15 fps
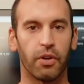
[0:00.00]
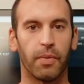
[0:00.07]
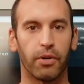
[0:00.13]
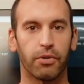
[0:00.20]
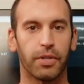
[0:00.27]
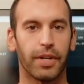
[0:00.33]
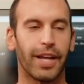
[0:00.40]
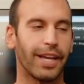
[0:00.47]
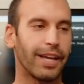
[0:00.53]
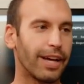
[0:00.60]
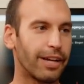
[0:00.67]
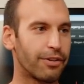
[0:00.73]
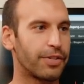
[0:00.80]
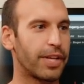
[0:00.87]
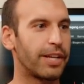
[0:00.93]
your emotion. And
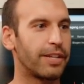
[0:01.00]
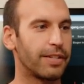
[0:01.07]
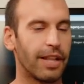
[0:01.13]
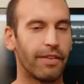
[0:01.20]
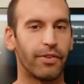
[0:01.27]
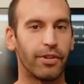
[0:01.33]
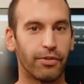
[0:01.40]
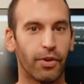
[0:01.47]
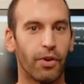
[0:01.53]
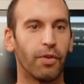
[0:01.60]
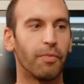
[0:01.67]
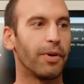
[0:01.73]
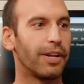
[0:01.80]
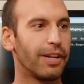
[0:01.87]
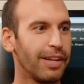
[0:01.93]
I understand he's 11 years
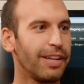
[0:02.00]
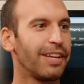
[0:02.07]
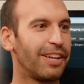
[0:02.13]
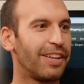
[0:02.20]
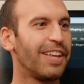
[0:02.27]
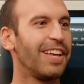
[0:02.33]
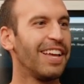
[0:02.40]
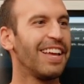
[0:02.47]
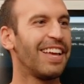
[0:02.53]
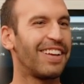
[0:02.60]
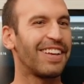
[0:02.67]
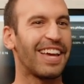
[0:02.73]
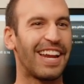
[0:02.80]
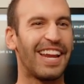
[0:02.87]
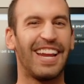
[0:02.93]
old, but
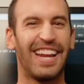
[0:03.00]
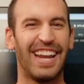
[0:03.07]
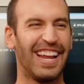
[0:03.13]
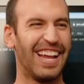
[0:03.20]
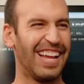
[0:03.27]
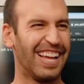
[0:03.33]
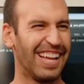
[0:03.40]
he'll get it. He'll